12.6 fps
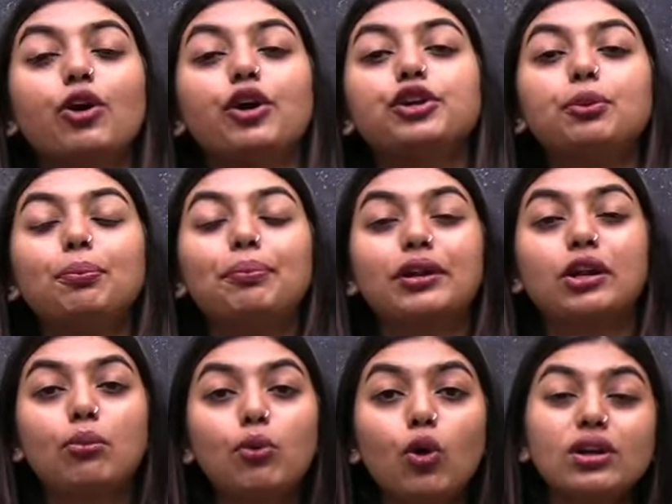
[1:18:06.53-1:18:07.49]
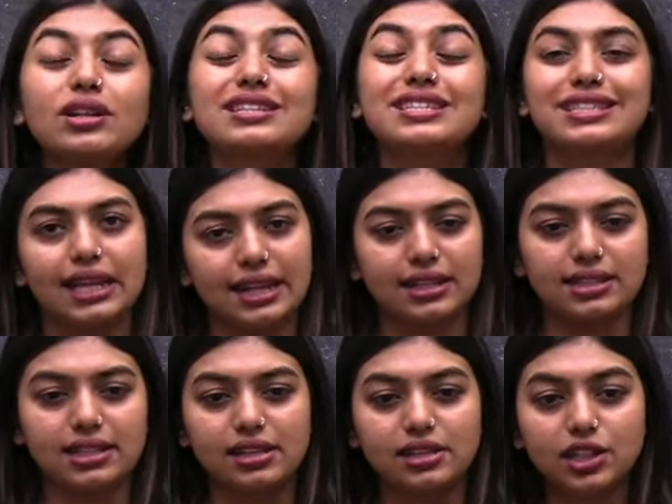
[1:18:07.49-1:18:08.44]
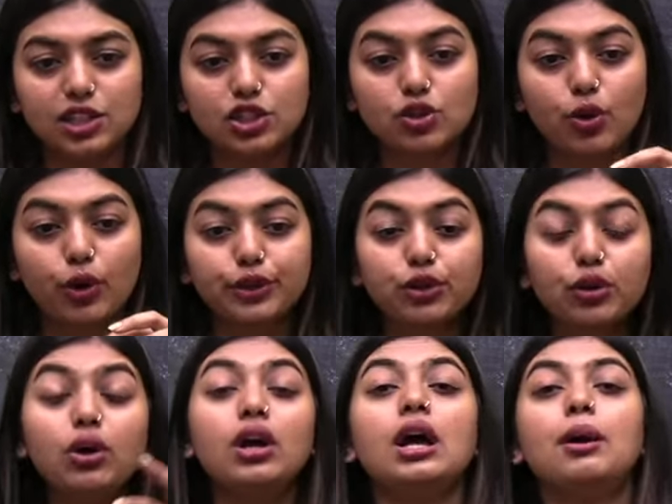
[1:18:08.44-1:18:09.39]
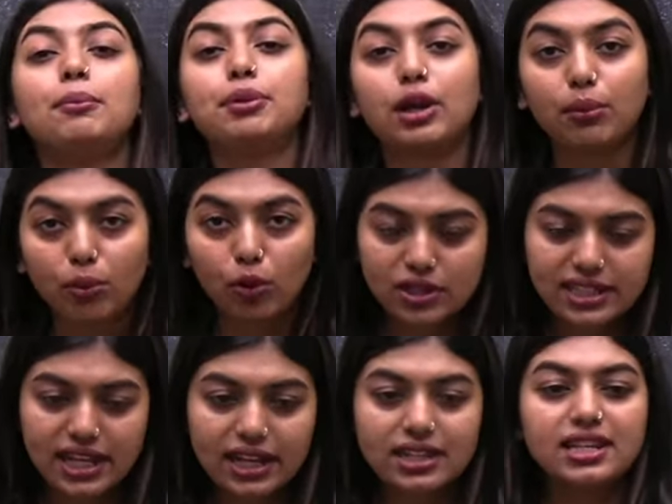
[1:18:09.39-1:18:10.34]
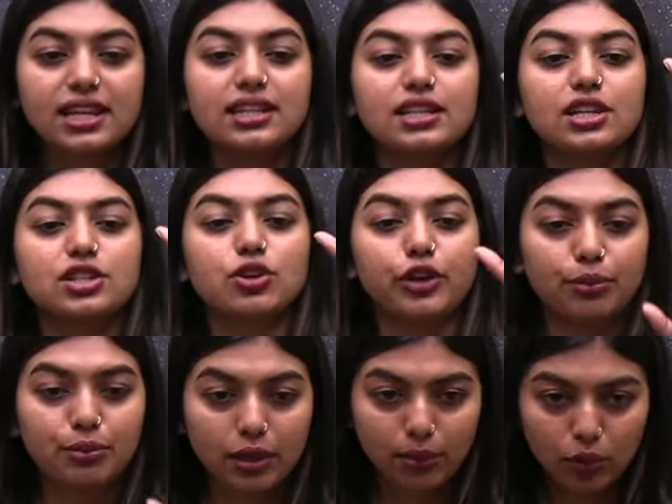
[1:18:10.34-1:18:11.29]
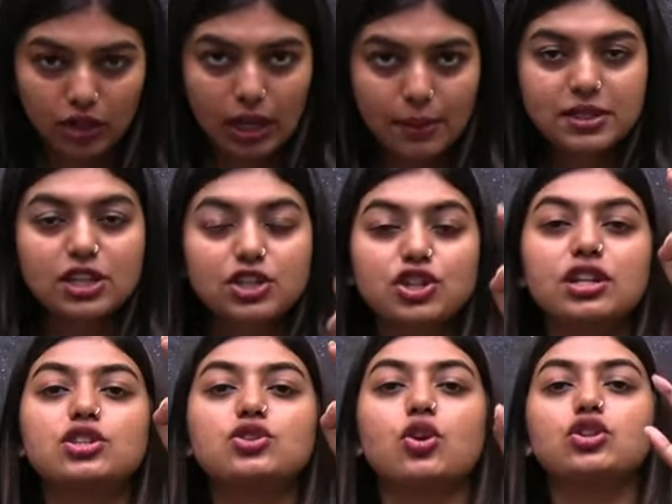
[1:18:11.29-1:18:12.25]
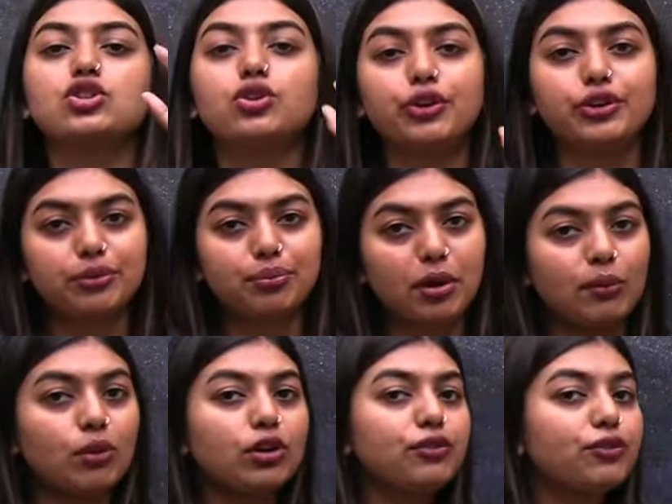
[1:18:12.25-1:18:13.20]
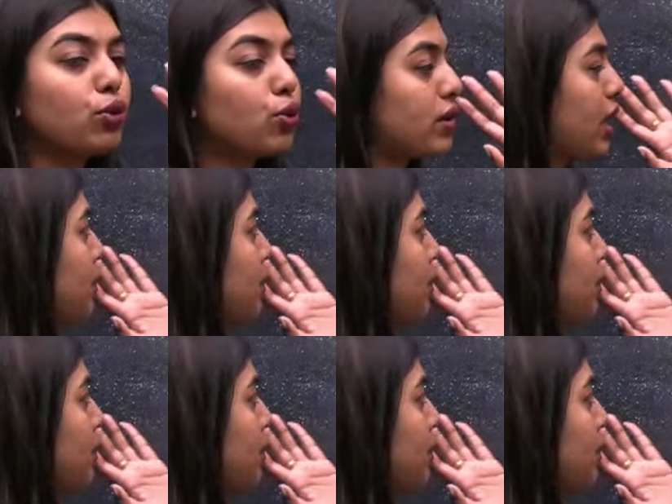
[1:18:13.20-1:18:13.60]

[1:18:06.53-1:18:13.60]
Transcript: going to promote senescence. It is going to promote senescence, it is going to promote abscission, it is also going to promote fruit